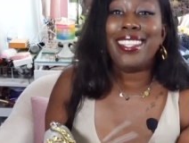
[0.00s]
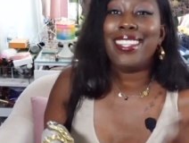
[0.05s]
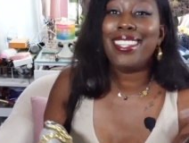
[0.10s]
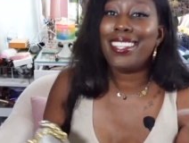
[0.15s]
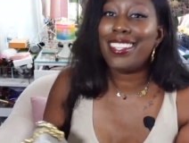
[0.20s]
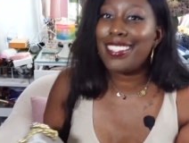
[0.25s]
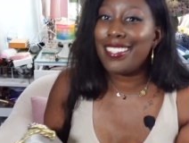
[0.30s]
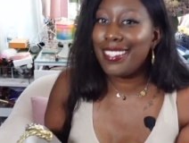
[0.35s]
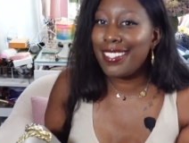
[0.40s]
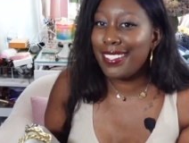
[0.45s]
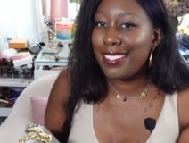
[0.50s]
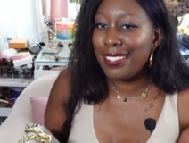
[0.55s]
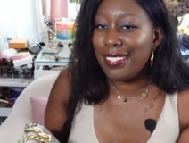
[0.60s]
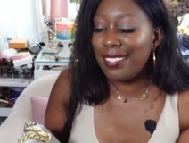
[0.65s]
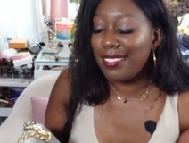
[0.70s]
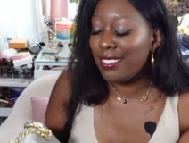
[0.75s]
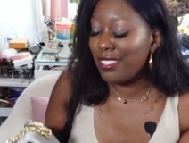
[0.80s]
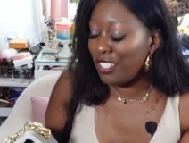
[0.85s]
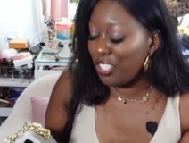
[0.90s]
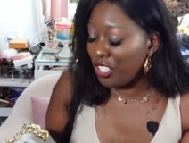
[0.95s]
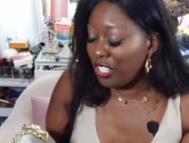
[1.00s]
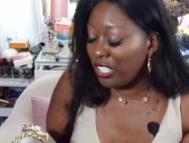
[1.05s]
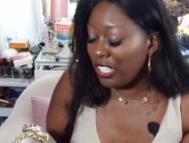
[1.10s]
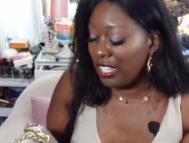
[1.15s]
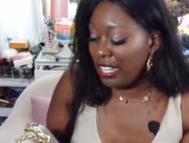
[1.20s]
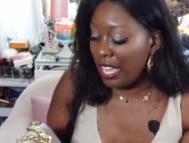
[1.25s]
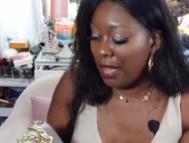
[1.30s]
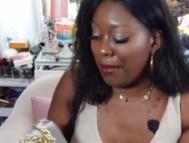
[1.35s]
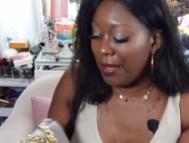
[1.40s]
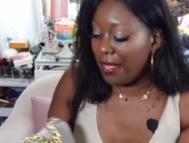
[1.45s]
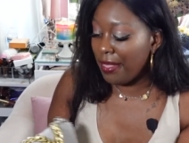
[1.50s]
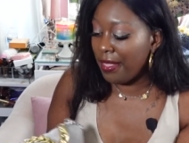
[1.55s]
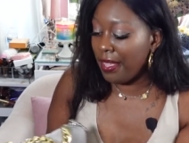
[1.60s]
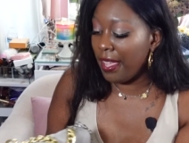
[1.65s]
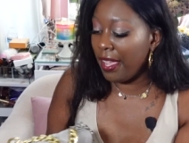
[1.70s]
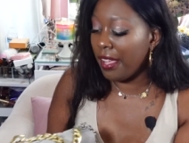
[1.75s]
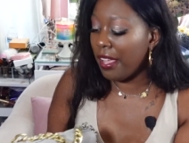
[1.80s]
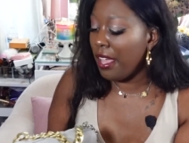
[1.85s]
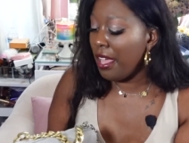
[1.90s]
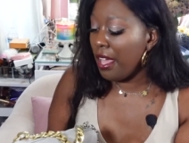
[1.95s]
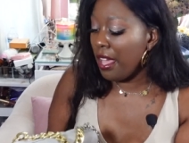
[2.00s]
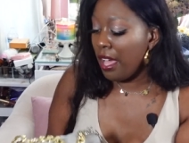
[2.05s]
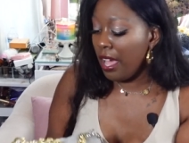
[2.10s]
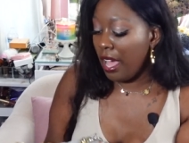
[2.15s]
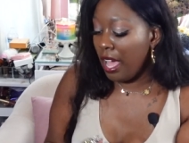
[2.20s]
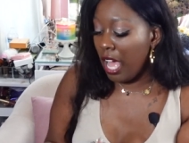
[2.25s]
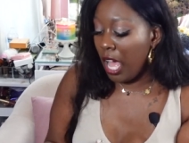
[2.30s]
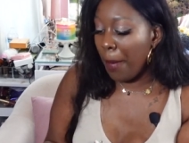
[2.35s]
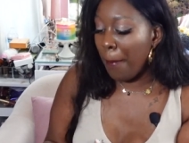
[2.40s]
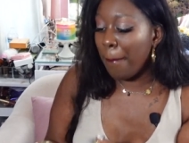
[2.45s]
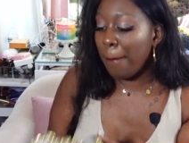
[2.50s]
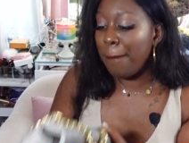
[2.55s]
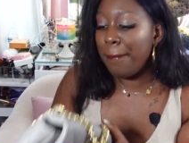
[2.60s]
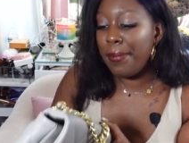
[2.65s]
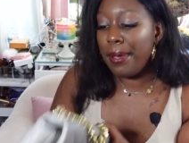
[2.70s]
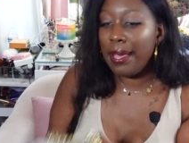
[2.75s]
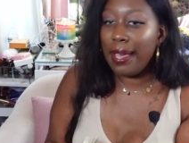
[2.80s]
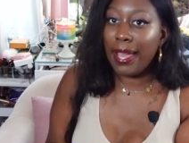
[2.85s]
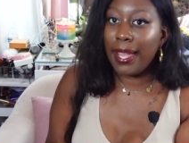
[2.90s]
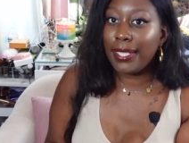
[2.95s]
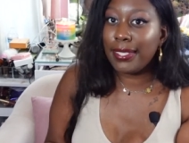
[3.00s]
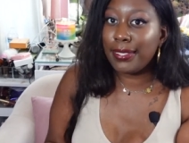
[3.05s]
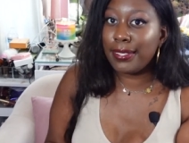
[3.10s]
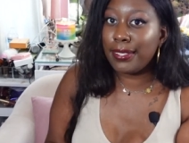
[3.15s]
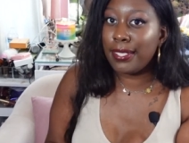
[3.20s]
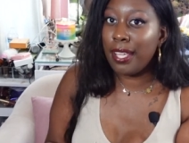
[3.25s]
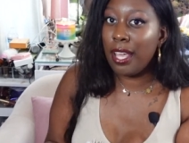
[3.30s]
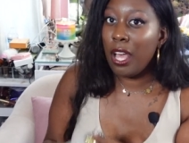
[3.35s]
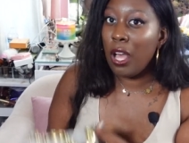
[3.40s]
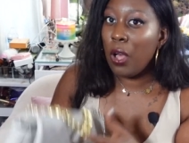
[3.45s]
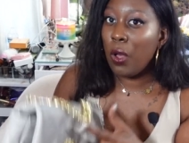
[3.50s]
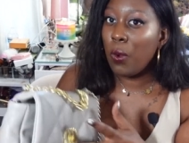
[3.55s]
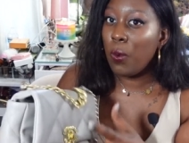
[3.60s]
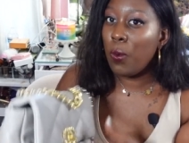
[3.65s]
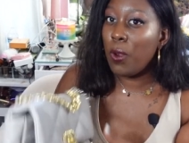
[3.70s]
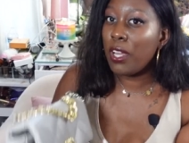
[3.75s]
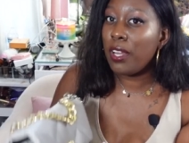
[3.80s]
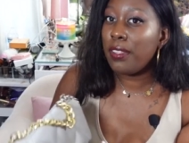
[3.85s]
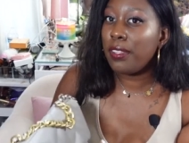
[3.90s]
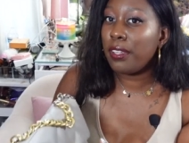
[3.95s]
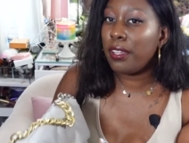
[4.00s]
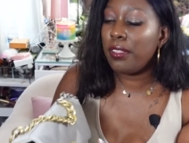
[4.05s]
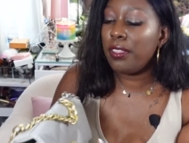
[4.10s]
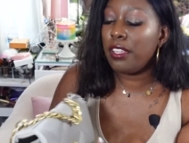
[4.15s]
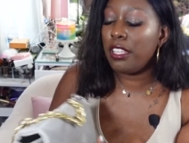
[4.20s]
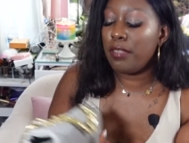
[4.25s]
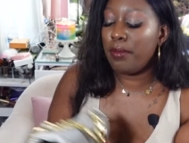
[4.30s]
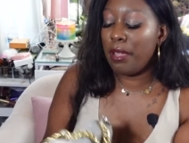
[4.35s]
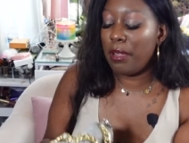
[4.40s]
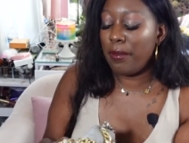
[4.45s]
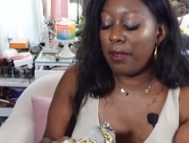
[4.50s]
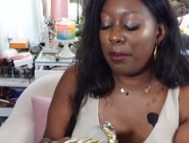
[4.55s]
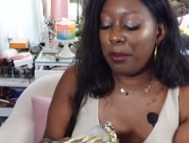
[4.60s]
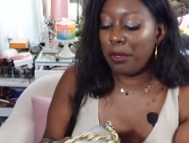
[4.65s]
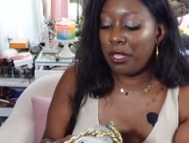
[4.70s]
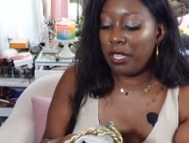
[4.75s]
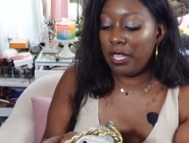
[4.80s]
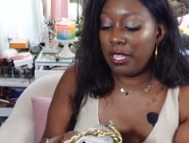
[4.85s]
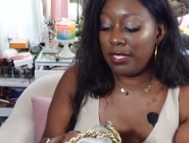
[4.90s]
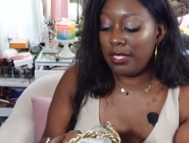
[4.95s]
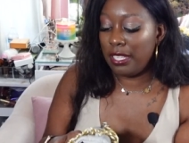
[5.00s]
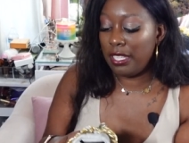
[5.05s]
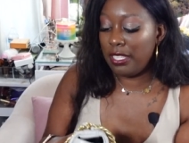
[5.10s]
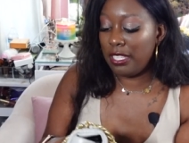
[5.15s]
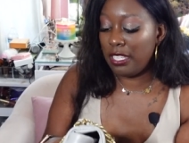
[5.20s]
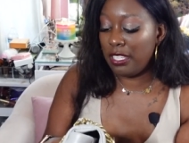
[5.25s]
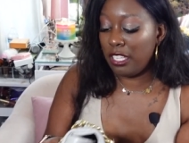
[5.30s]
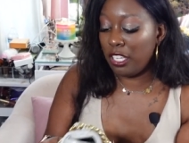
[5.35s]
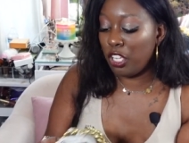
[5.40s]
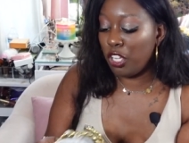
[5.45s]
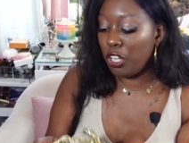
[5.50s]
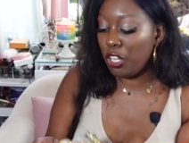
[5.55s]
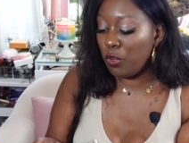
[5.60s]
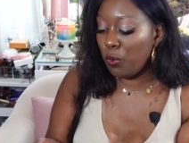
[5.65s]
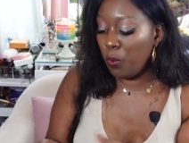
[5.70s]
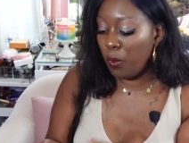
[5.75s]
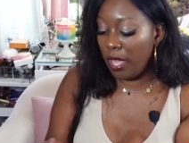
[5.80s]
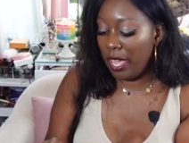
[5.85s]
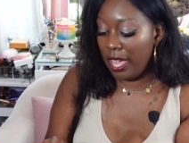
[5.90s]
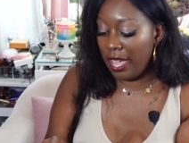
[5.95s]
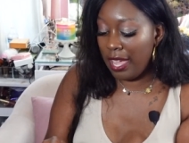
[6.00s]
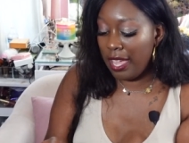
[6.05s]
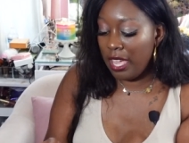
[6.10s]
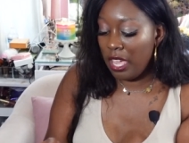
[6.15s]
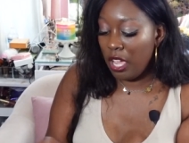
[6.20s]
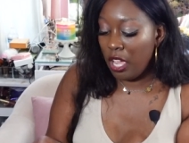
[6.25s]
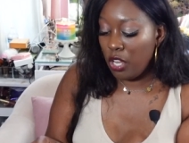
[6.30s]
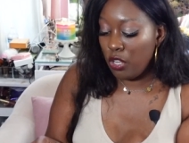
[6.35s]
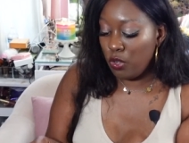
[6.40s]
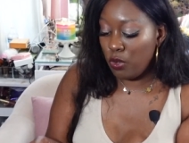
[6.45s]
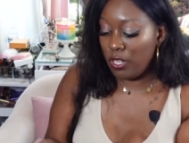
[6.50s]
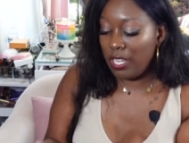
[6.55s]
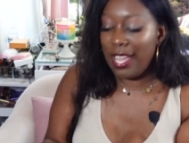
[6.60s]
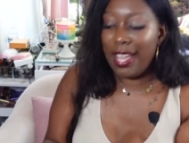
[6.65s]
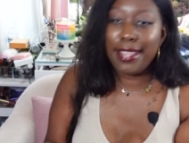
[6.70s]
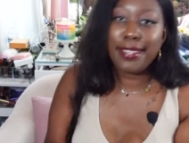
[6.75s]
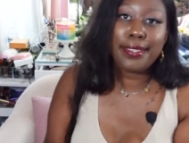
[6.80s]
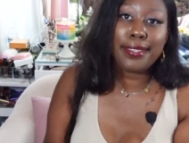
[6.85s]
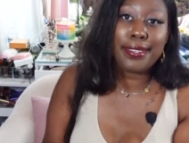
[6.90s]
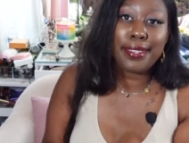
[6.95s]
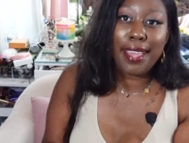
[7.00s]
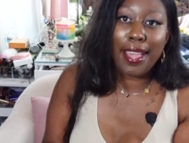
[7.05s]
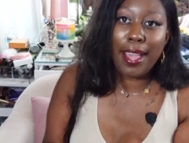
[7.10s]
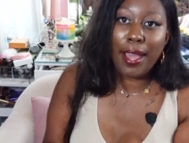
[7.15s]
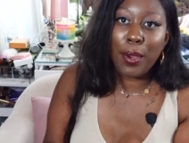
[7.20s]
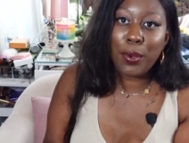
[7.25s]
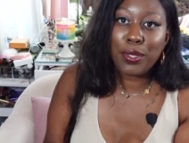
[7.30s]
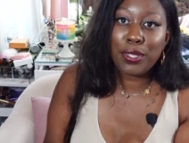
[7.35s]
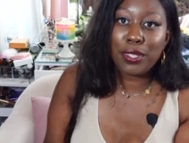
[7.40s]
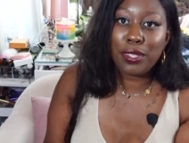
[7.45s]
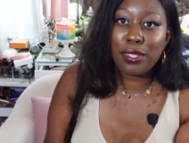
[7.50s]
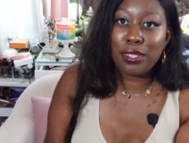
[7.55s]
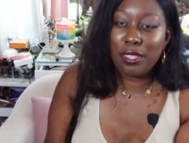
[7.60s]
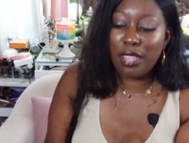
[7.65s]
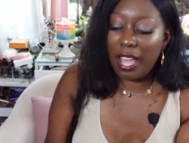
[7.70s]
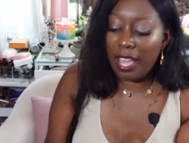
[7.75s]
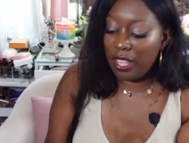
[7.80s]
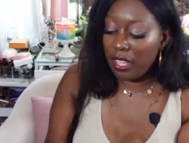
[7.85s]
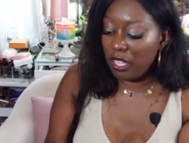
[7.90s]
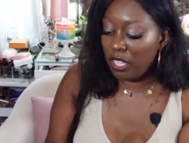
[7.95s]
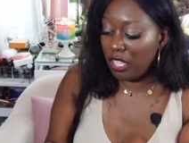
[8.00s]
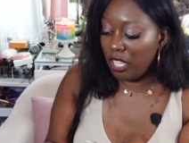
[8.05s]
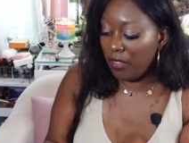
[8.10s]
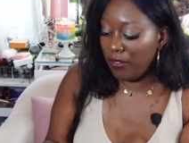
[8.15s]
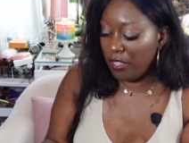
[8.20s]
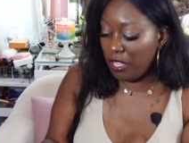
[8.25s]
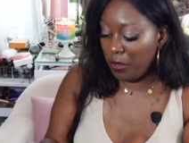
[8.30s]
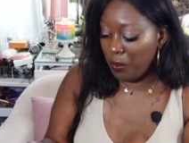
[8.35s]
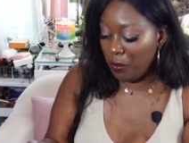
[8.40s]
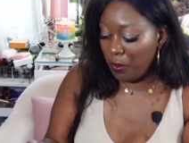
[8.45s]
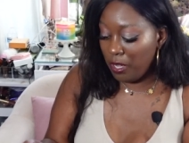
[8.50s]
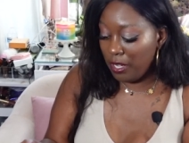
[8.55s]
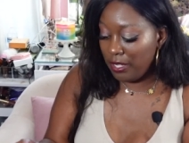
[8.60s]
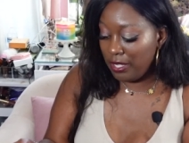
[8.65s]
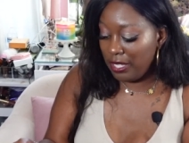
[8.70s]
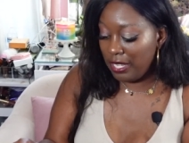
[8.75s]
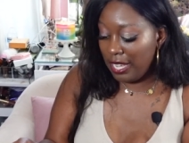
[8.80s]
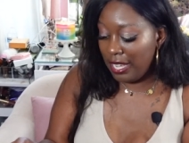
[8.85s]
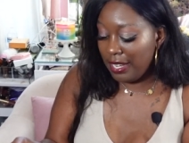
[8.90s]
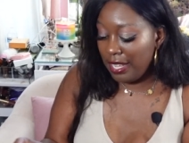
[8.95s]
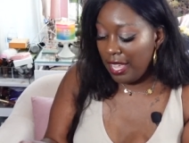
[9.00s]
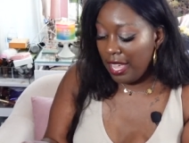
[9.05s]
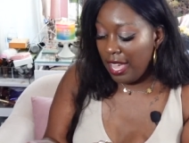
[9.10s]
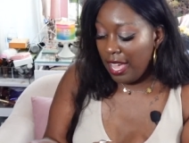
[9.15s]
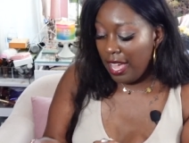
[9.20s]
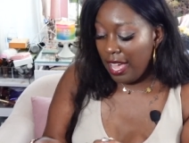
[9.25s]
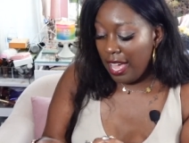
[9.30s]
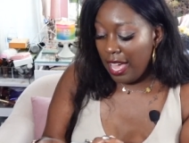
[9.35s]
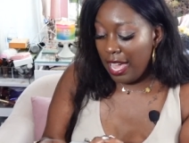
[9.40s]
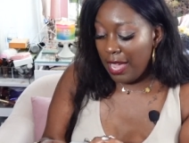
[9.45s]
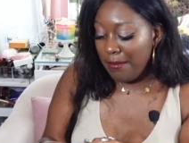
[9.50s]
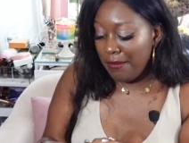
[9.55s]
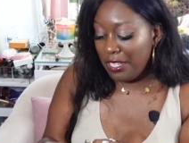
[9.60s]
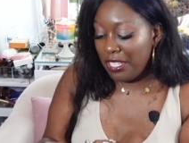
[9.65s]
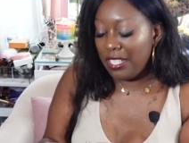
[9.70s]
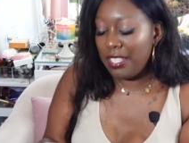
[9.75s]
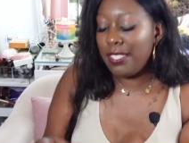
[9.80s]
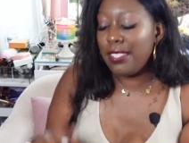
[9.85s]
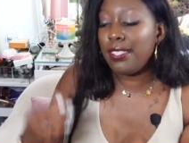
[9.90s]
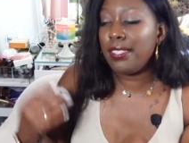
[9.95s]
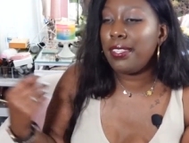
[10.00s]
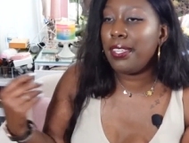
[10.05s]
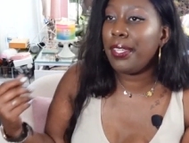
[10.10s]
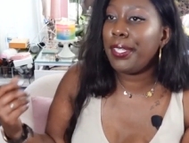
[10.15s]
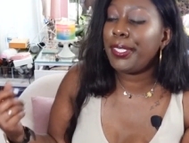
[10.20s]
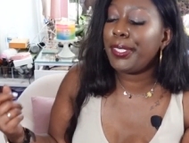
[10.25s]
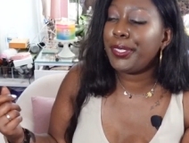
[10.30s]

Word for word: they're just generally not my thing. But one of the good things about replicas is it's a good way to test out the style if you want it. I'm just,